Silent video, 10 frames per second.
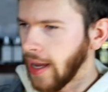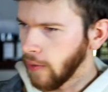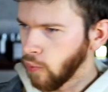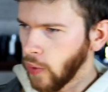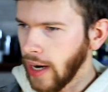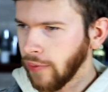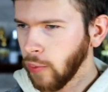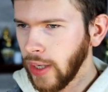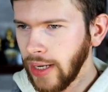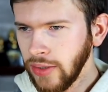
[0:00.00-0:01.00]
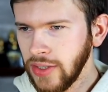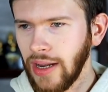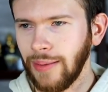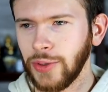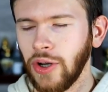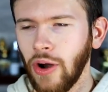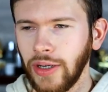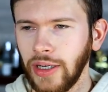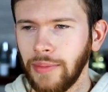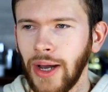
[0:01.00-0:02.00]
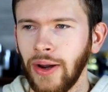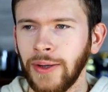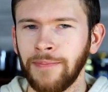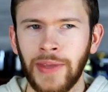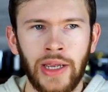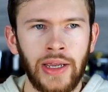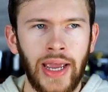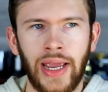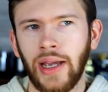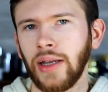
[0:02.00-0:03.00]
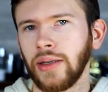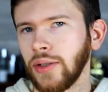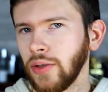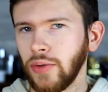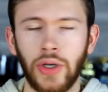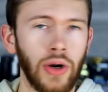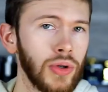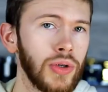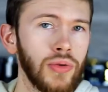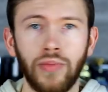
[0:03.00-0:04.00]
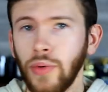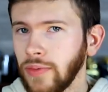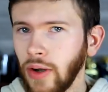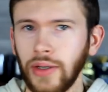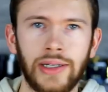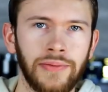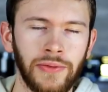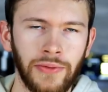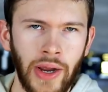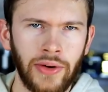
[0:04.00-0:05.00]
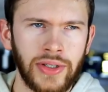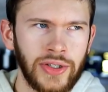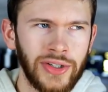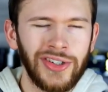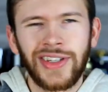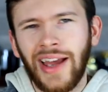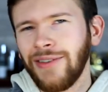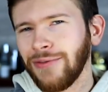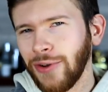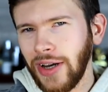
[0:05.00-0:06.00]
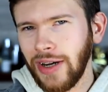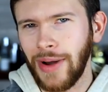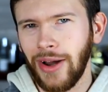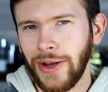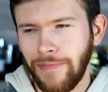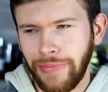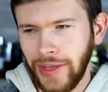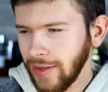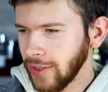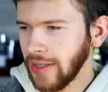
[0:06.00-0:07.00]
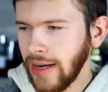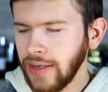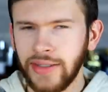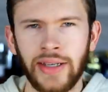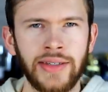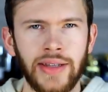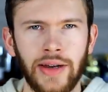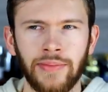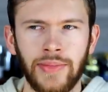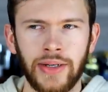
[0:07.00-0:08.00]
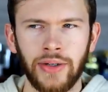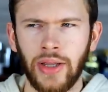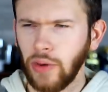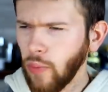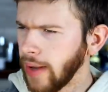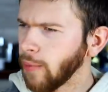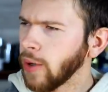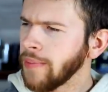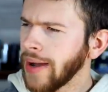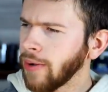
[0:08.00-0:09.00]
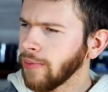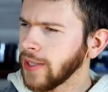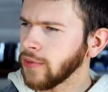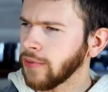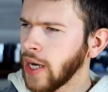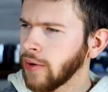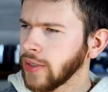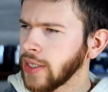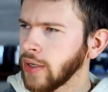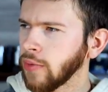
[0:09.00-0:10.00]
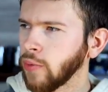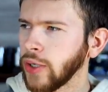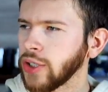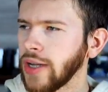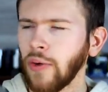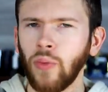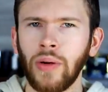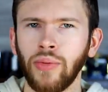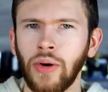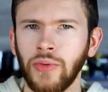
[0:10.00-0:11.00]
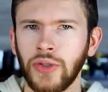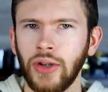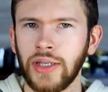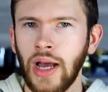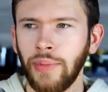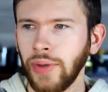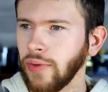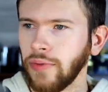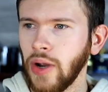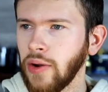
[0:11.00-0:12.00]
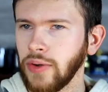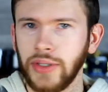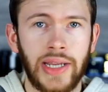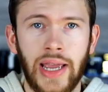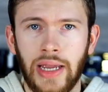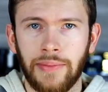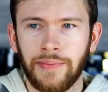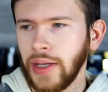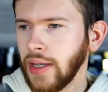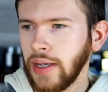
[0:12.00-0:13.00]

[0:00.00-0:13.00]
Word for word: And when everyone else stops talking about it, and you know you move on to different fragrances you just kind of forget about it then it just kind of sits there and you're like wait what about this fragrance here which at one point was on top of the fragrance game